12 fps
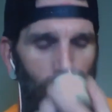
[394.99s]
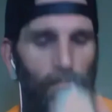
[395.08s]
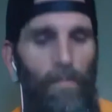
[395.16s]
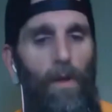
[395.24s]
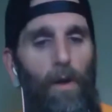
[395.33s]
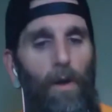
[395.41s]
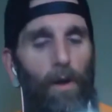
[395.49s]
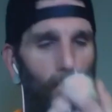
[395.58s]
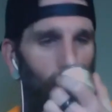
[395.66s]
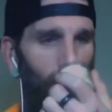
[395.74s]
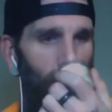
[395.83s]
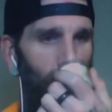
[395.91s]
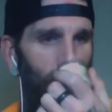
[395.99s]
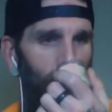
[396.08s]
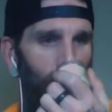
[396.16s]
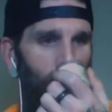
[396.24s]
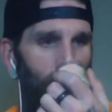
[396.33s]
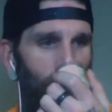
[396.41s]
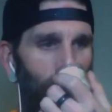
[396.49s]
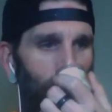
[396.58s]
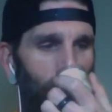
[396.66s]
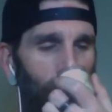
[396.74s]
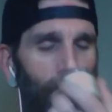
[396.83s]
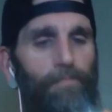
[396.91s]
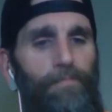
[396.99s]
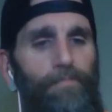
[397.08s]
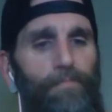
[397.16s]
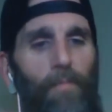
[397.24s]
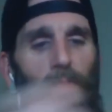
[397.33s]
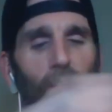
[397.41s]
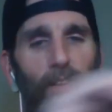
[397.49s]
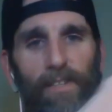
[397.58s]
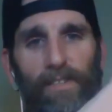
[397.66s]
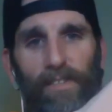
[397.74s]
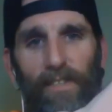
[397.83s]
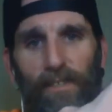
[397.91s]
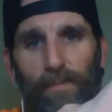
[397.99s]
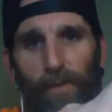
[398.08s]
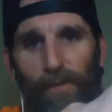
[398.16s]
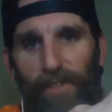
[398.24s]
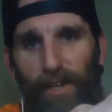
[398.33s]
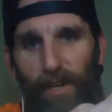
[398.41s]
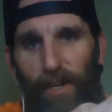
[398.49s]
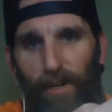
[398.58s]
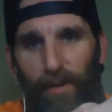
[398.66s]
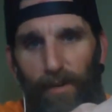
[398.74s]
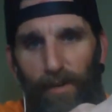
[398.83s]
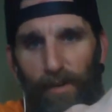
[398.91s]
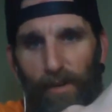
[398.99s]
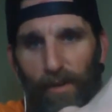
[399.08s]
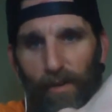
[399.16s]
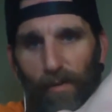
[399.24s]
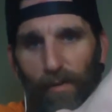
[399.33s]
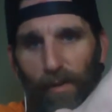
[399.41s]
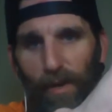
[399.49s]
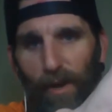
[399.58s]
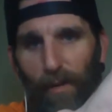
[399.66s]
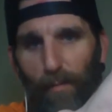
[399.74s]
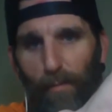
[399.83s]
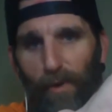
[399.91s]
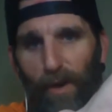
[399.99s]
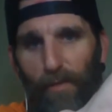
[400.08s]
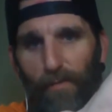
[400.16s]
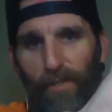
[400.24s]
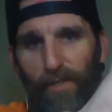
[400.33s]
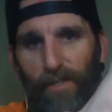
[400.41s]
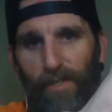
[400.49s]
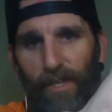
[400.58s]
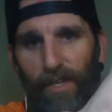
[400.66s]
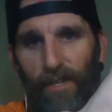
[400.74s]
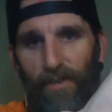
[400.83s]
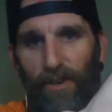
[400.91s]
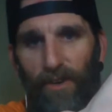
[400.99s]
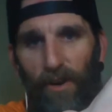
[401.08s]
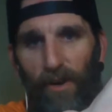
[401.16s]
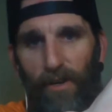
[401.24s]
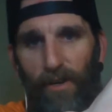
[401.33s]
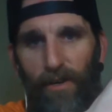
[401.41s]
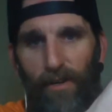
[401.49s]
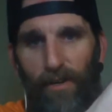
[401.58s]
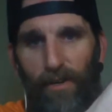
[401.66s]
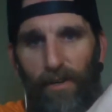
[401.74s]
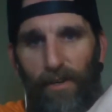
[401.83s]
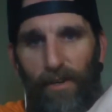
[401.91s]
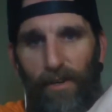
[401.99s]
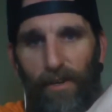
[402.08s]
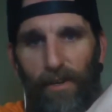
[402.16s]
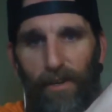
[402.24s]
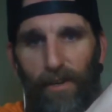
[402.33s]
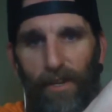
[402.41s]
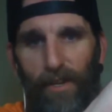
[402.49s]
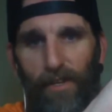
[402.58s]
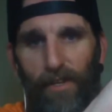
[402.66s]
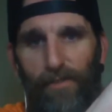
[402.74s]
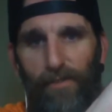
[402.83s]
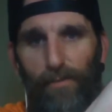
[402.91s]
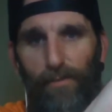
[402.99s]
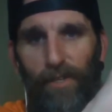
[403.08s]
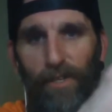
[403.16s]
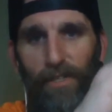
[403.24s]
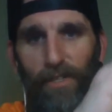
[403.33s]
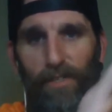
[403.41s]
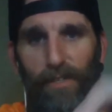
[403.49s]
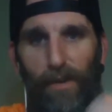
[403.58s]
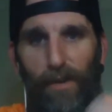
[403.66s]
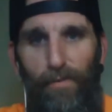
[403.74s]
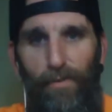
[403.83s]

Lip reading: Oh, wow. This smells like breakfast in a jar. This is really good stuff.